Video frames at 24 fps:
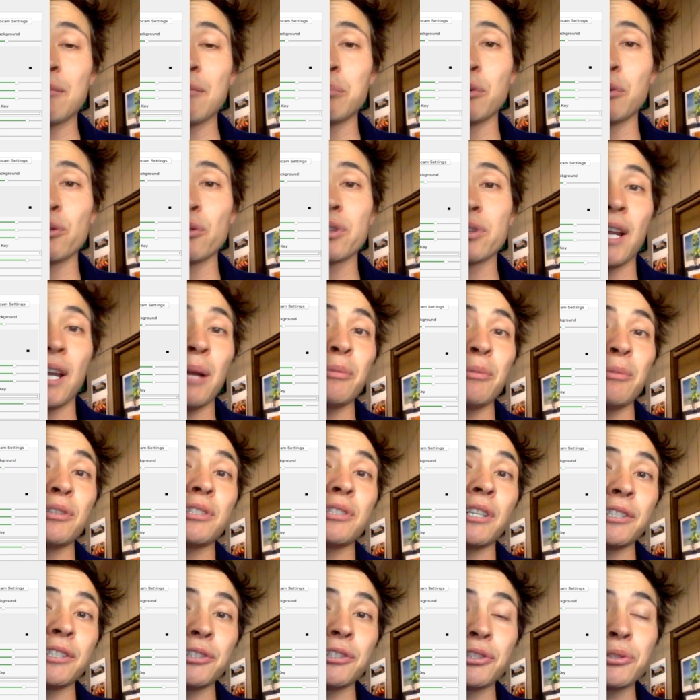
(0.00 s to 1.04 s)
both cameras
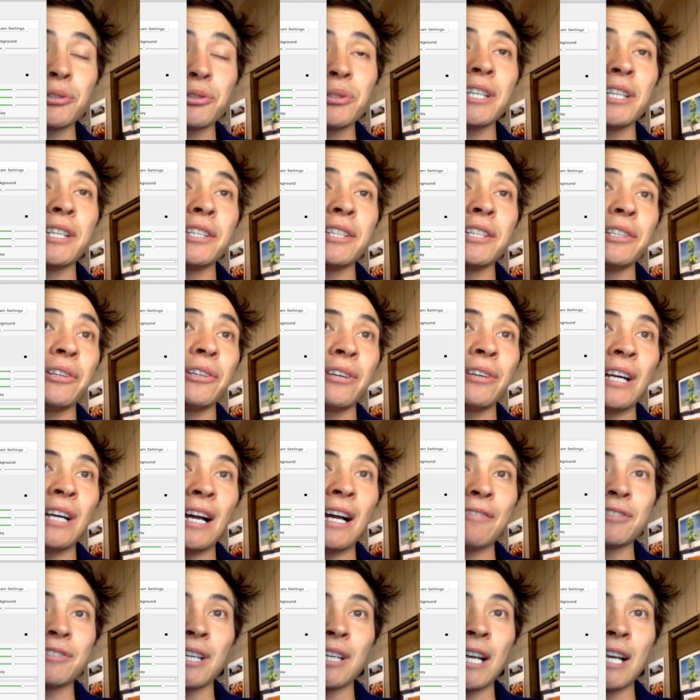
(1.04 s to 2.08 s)
on your screen and you don't
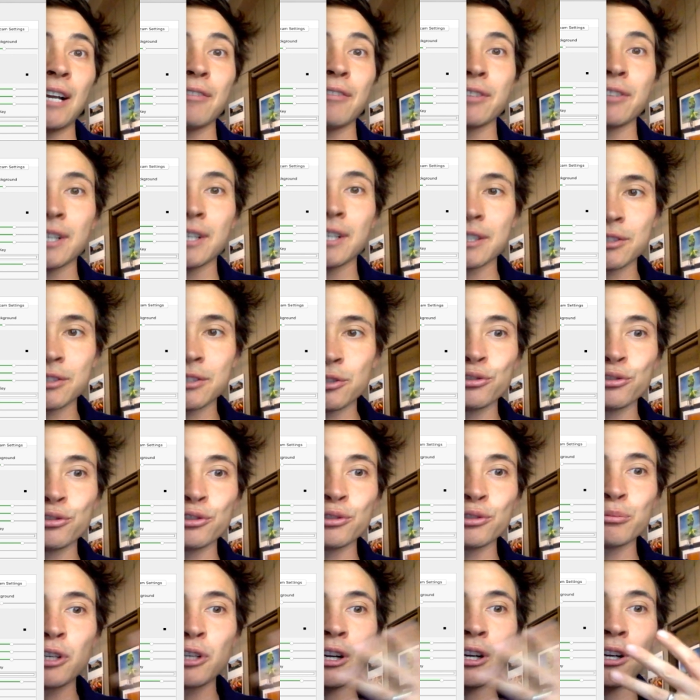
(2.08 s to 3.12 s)
have to have like 2
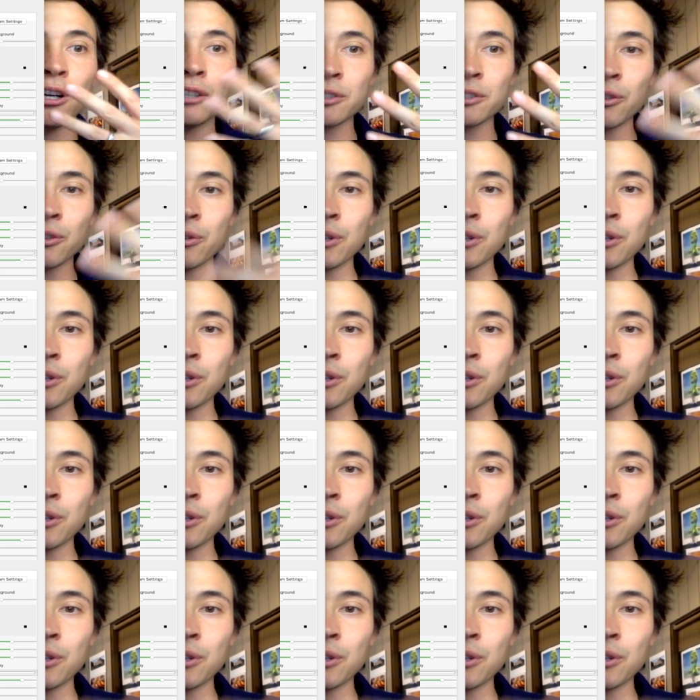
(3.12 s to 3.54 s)
Zoom calls going